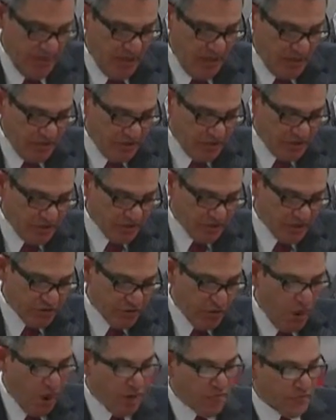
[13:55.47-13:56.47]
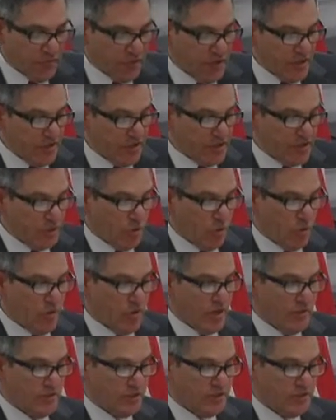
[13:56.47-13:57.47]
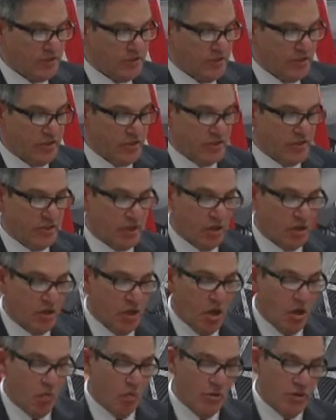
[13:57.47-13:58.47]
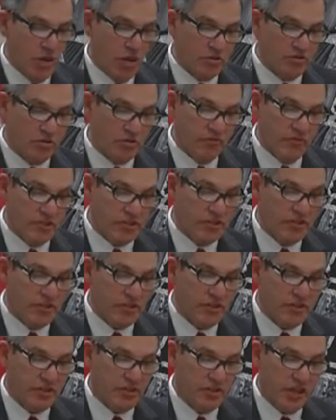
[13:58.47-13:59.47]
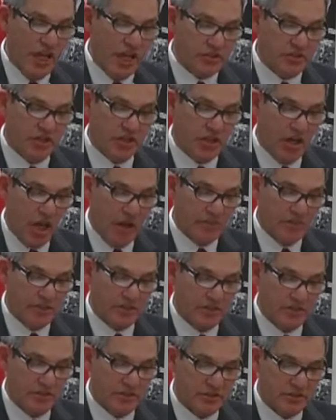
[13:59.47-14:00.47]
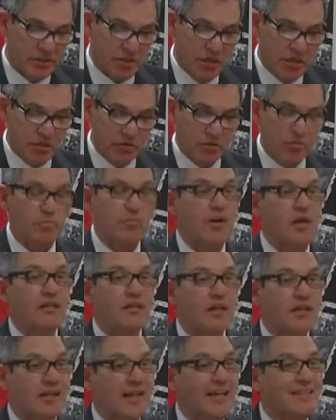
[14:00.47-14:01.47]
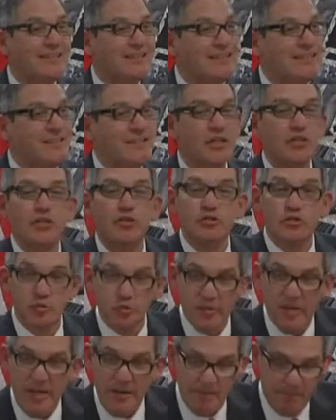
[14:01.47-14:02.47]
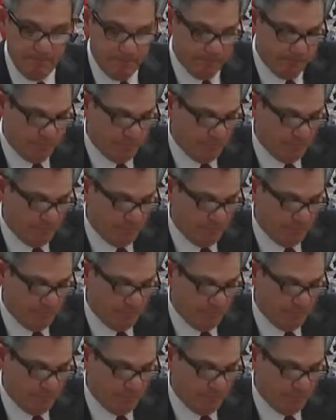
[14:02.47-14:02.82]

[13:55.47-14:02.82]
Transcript: In addition to offering these programs at the senior center, we also visit the senior housing complexes to bring the classes to them.